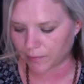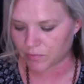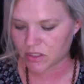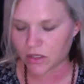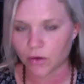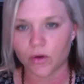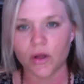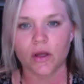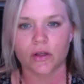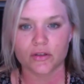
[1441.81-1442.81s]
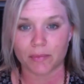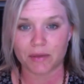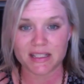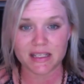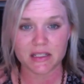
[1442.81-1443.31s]
So
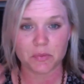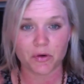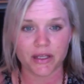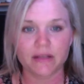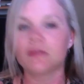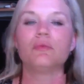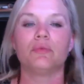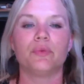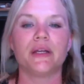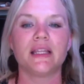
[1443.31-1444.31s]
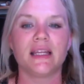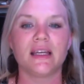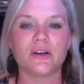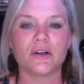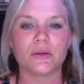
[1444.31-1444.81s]
trapezius point, really
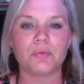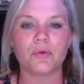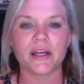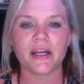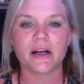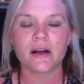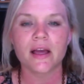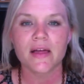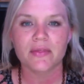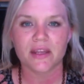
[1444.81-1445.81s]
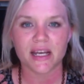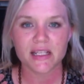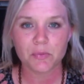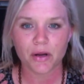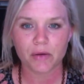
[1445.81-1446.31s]
good point here. The
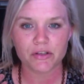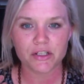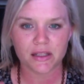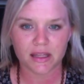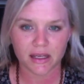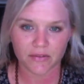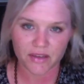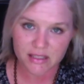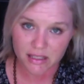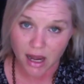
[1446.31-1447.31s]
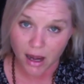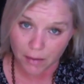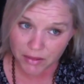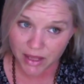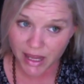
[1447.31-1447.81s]
next point I want you to think of is the
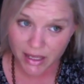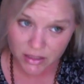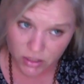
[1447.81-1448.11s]
top of the head. So